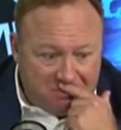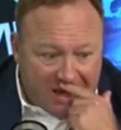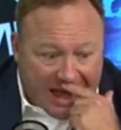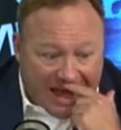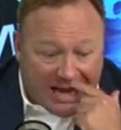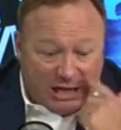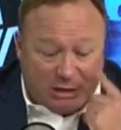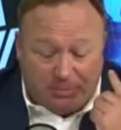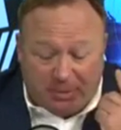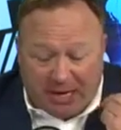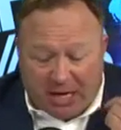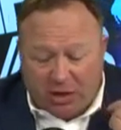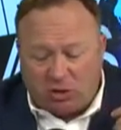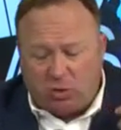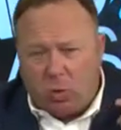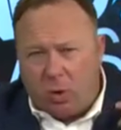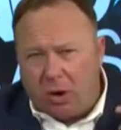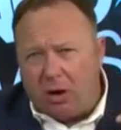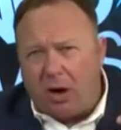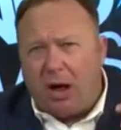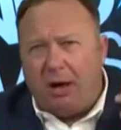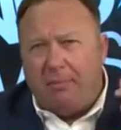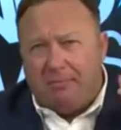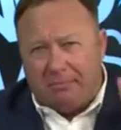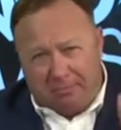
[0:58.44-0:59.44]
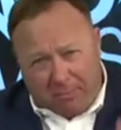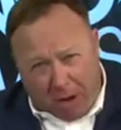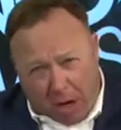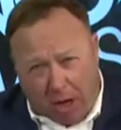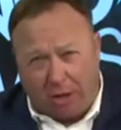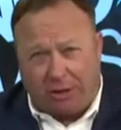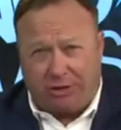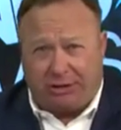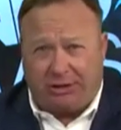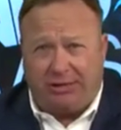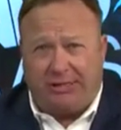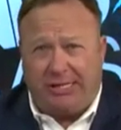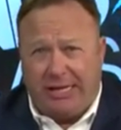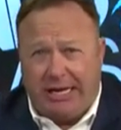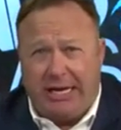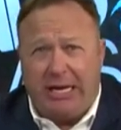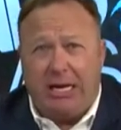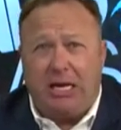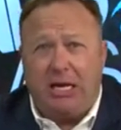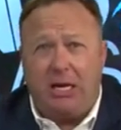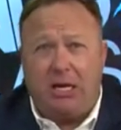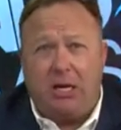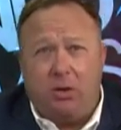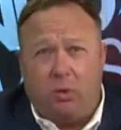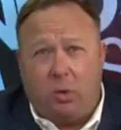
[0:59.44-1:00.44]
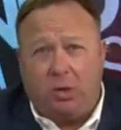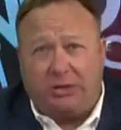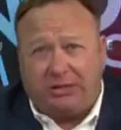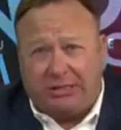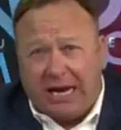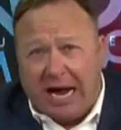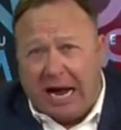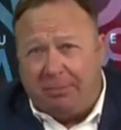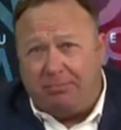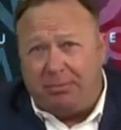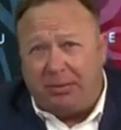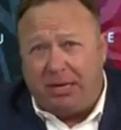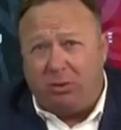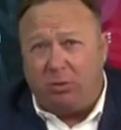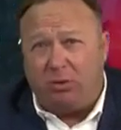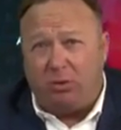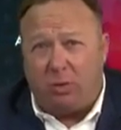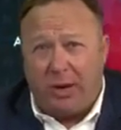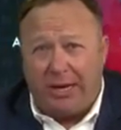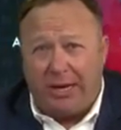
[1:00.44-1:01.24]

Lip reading: And it's because we're immersed in what's happening with